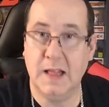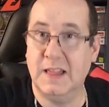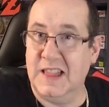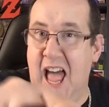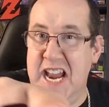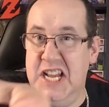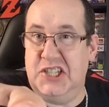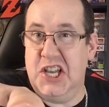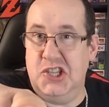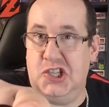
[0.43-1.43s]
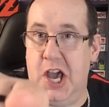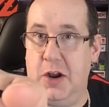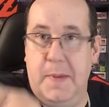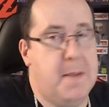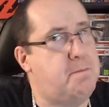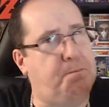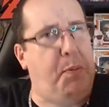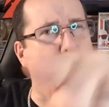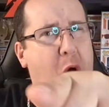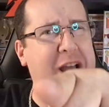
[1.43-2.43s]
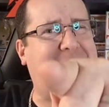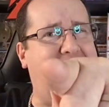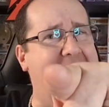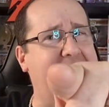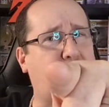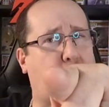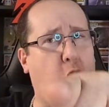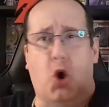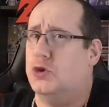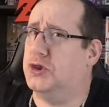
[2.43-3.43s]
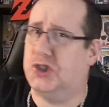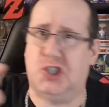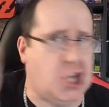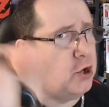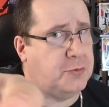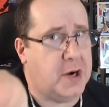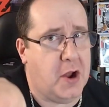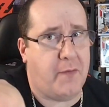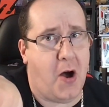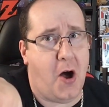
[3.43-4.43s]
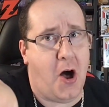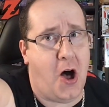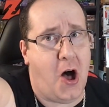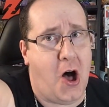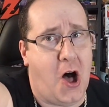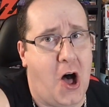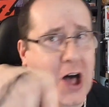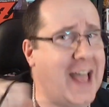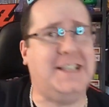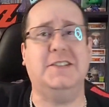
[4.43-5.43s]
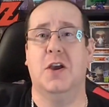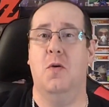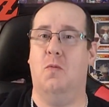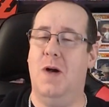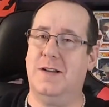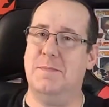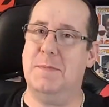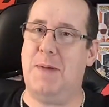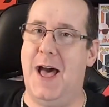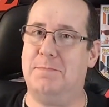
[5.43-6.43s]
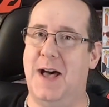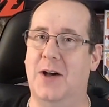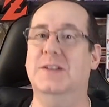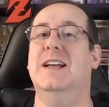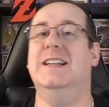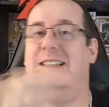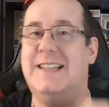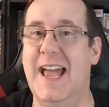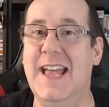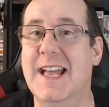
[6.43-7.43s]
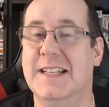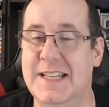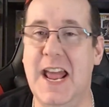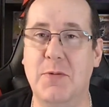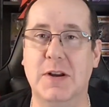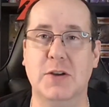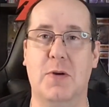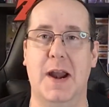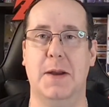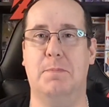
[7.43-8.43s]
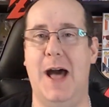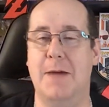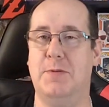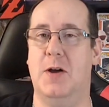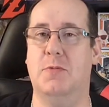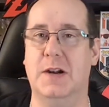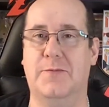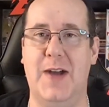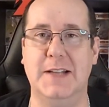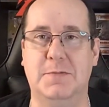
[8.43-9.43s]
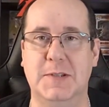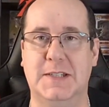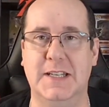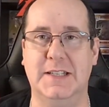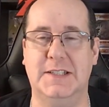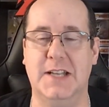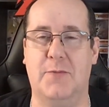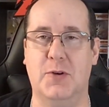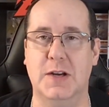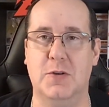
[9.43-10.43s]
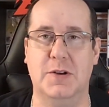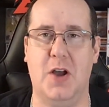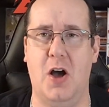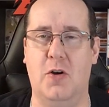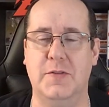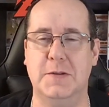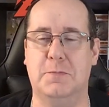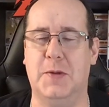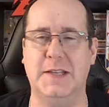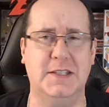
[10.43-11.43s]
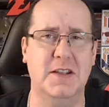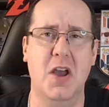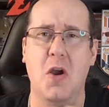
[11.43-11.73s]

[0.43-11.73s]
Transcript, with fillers: Ladies and gentlemen, boys and girls, children of all ages, welcome to Pop How. Today, today we're gonna go out on a Pop How. We're gonna find some silly stuff. We're gonna go to all over different places.